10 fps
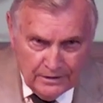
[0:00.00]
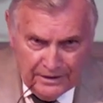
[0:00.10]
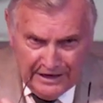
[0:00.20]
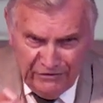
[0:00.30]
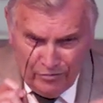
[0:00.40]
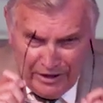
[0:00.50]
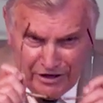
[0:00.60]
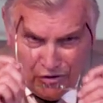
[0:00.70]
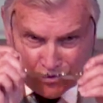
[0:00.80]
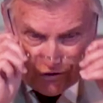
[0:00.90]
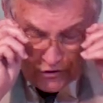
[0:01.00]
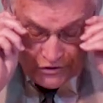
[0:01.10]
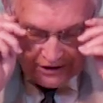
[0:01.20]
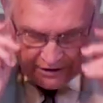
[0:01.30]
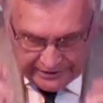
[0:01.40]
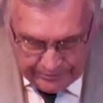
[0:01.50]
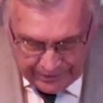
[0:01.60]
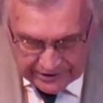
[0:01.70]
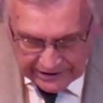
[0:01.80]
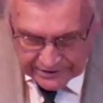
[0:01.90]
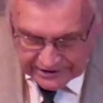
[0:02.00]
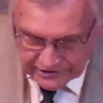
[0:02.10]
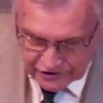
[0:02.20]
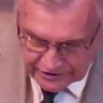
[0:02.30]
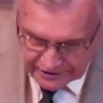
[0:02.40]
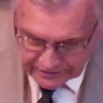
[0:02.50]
Everybody knows 13. They paid attention to